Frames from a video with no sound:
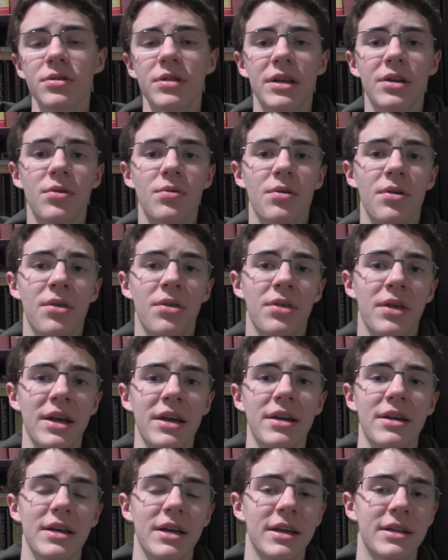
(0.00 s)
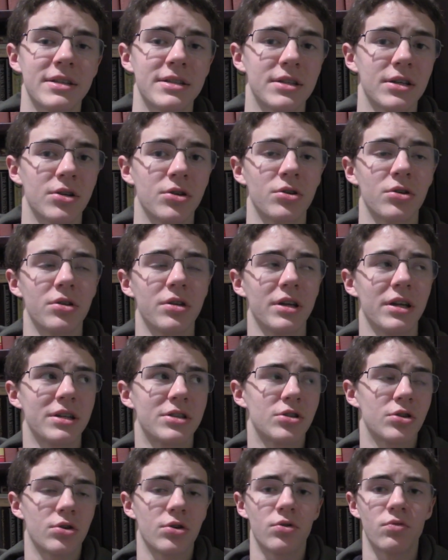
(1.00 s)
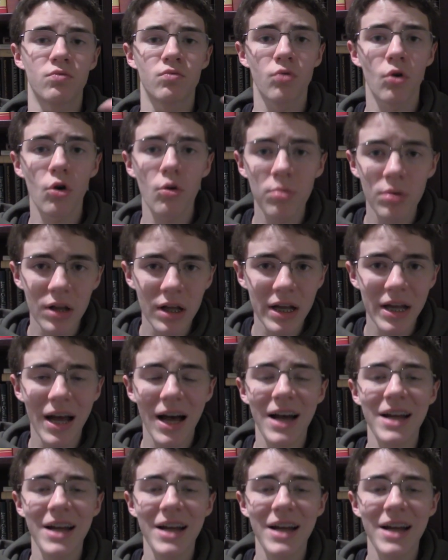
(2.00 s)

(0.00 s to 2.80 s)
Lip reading: they don't think it's a good role play,